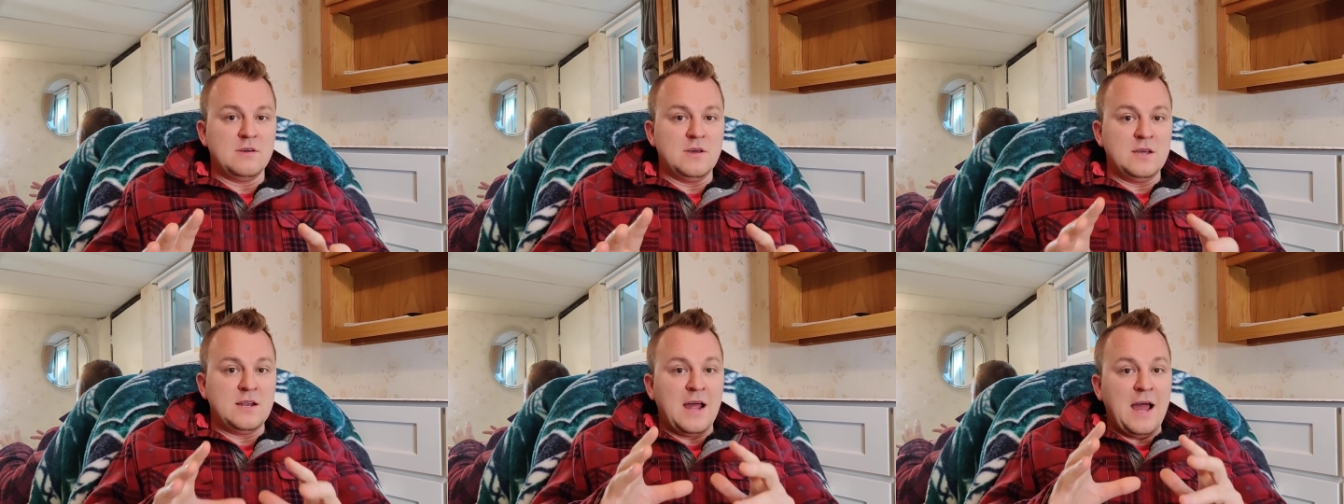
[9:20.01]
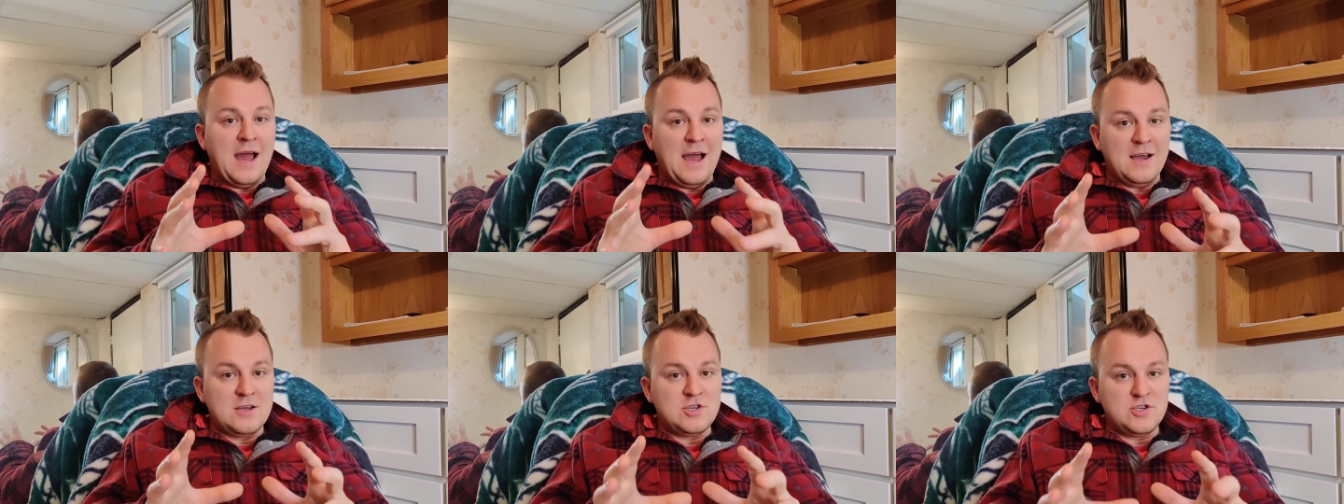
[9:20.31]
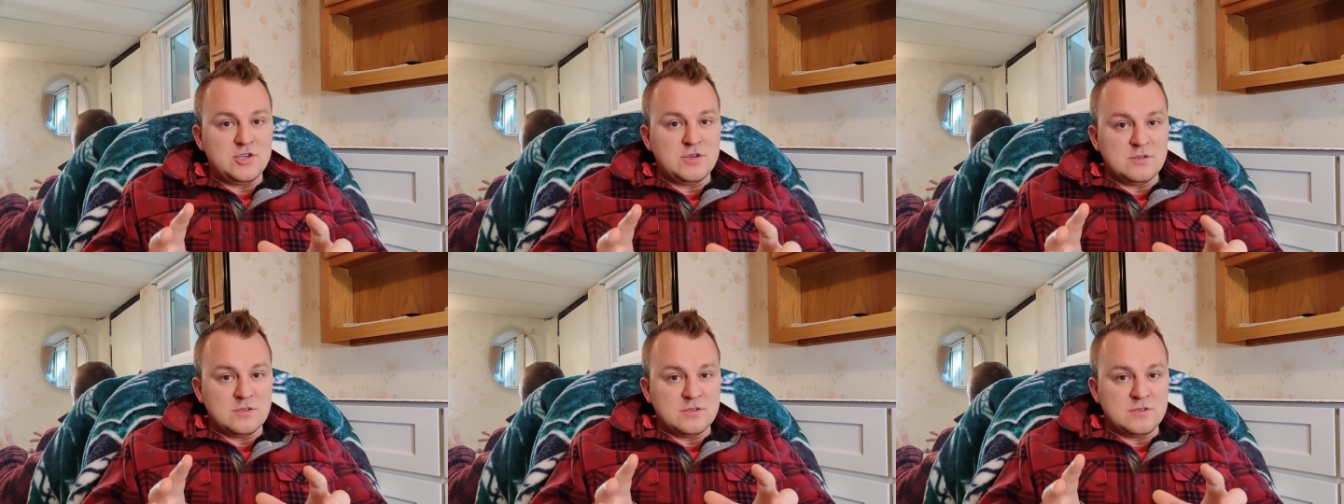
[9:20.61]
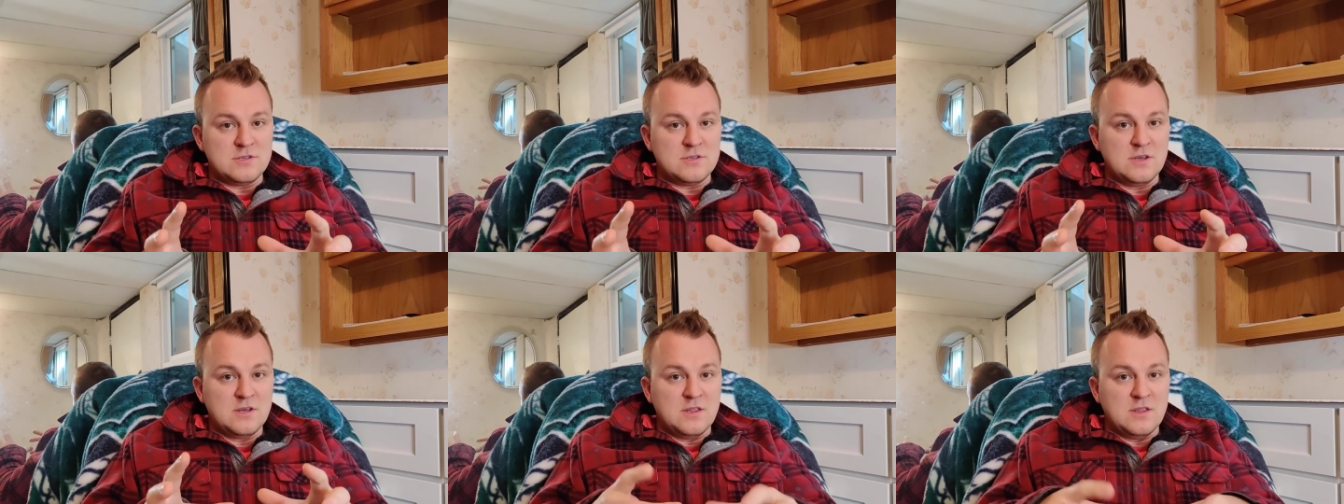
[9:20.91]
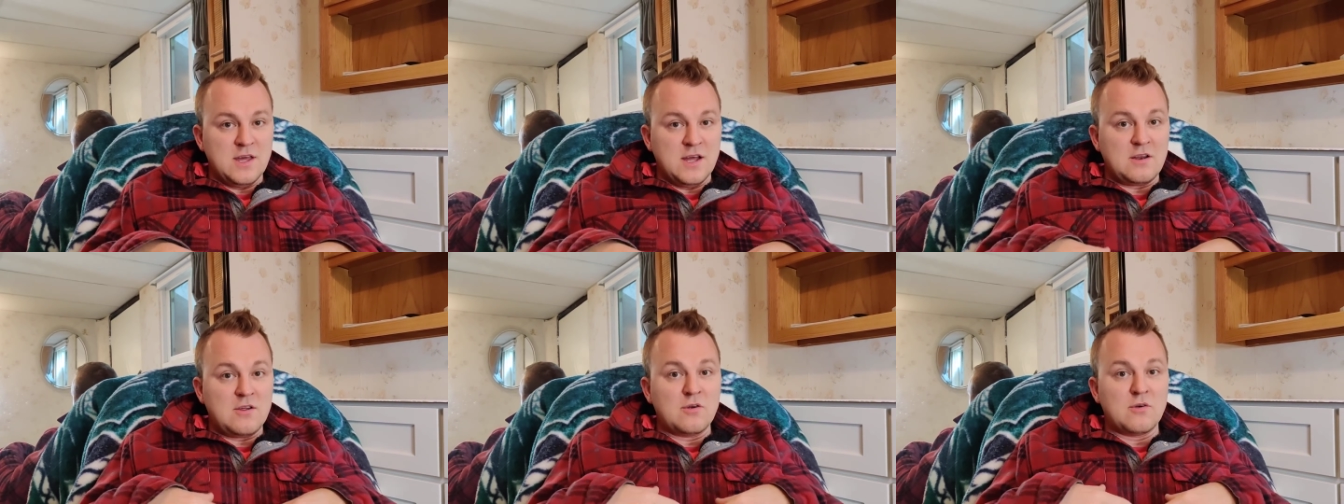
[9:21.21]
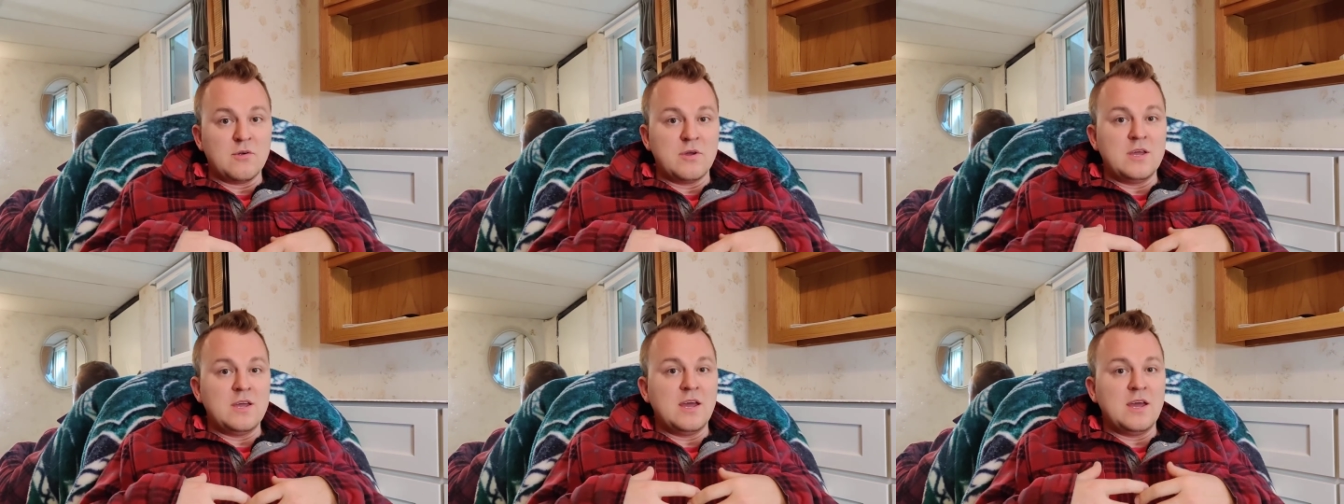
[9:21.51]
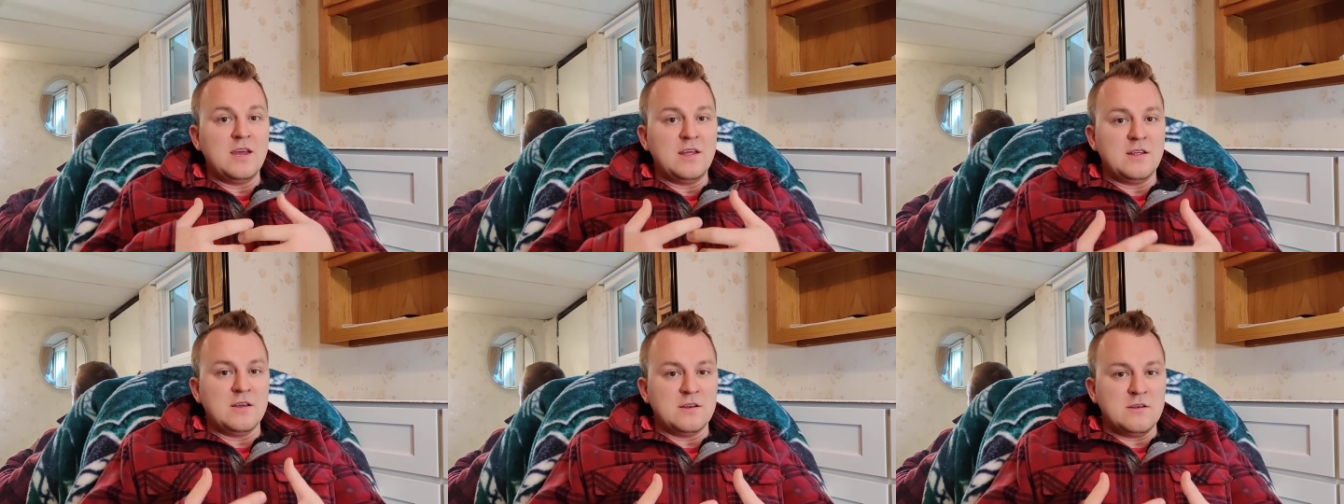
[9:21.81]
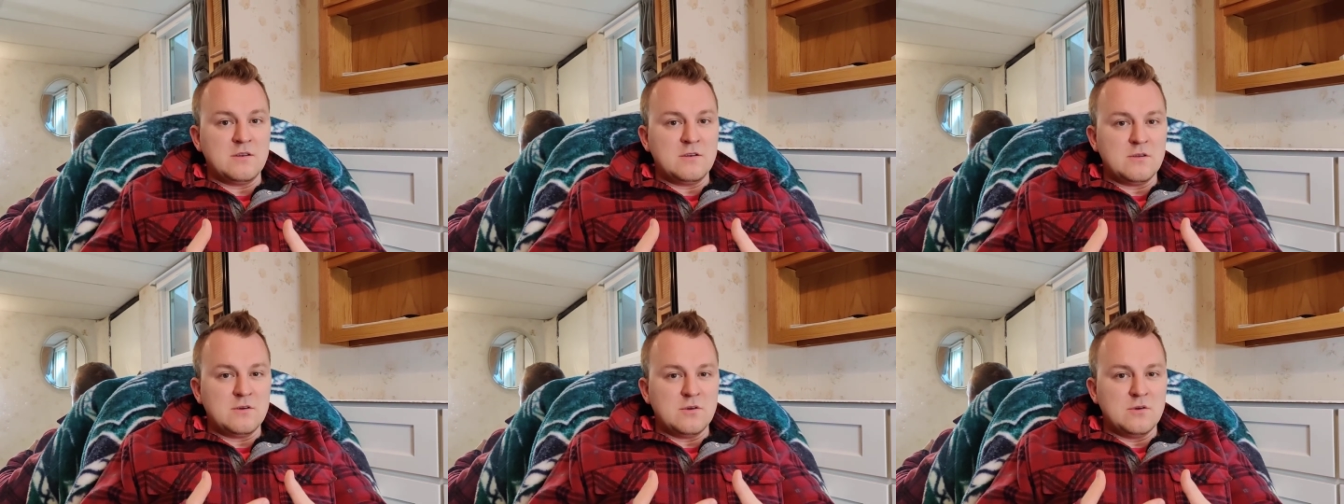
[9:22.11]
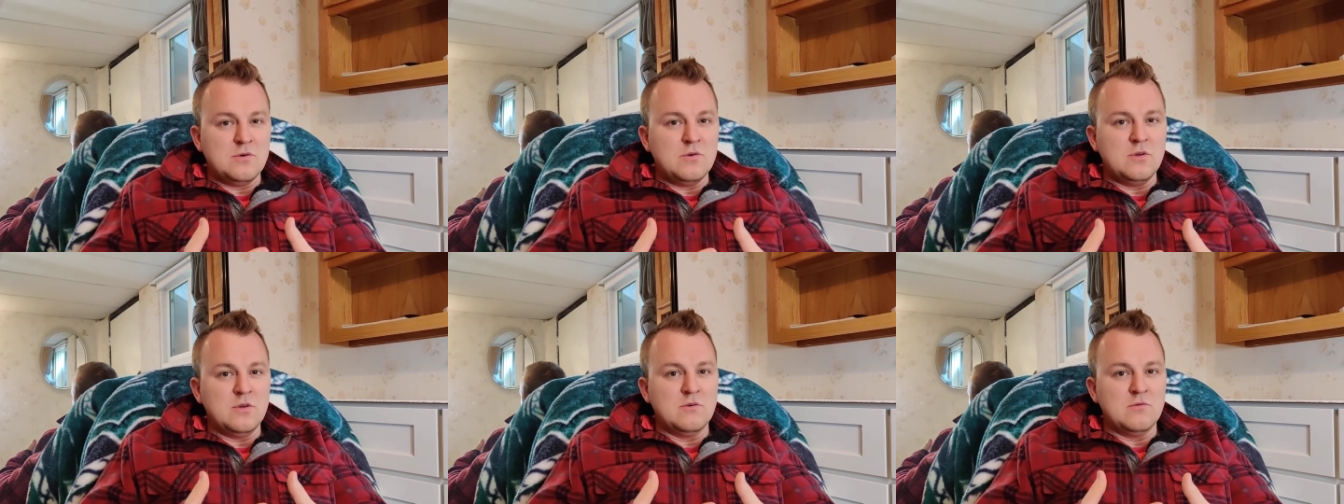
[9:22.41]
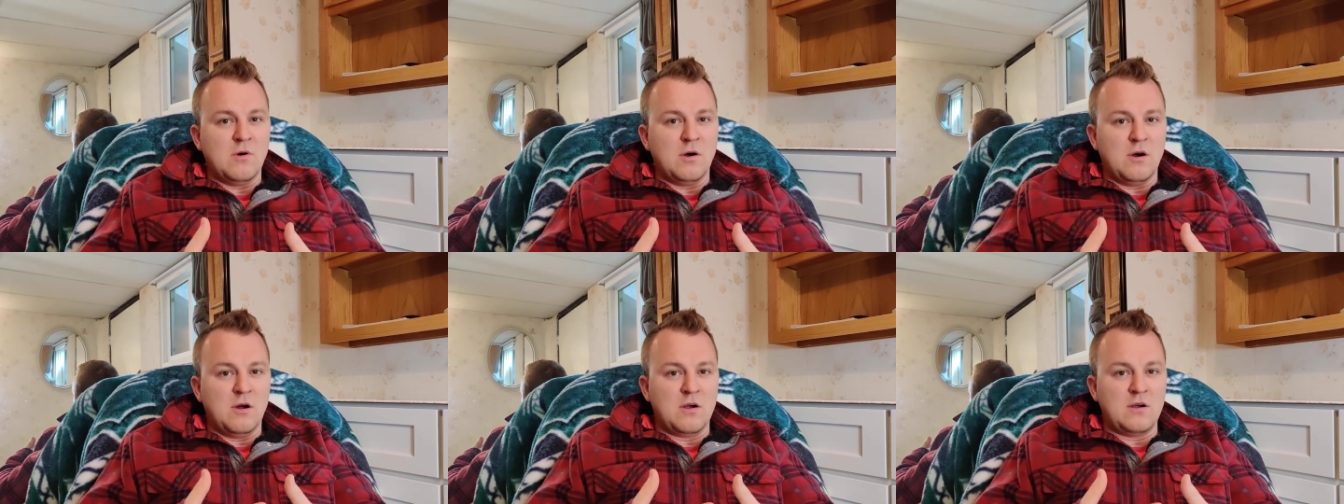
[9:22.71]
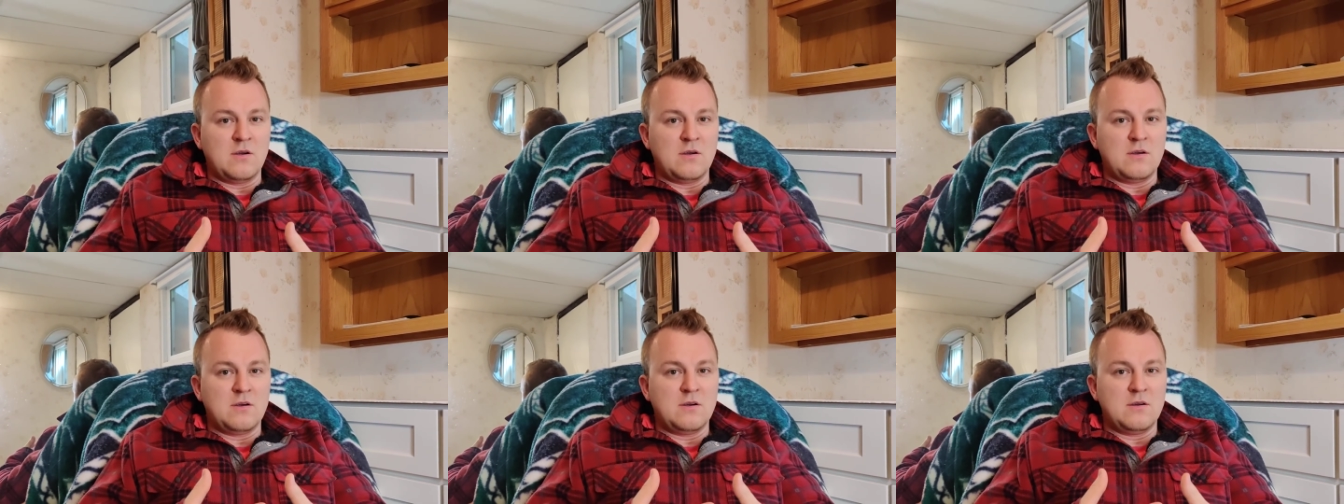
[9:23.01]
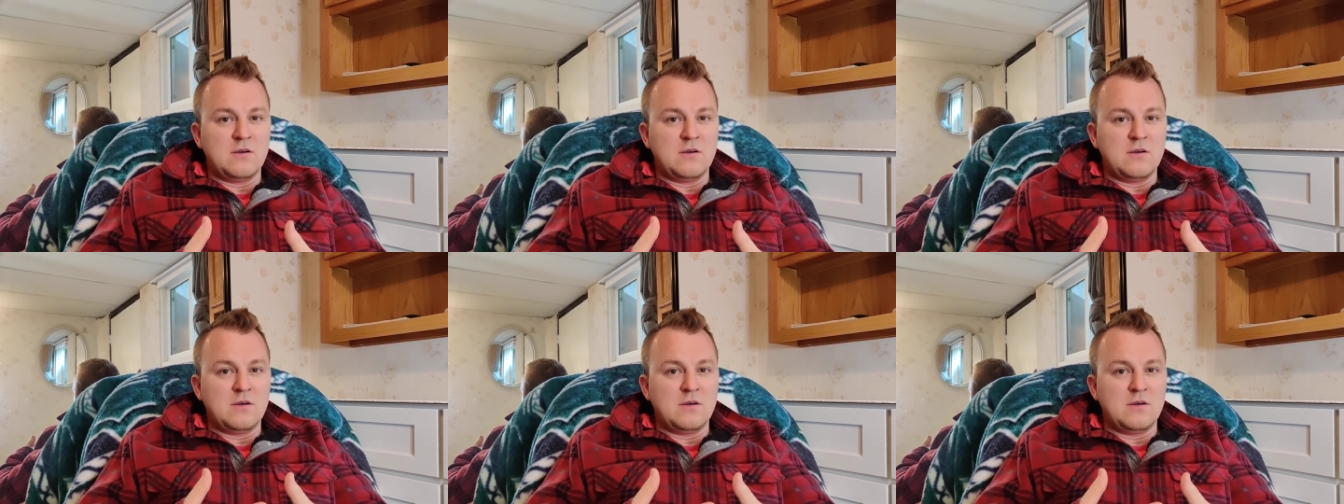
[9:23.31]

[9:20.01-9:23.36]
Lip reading: and actions that created who you are.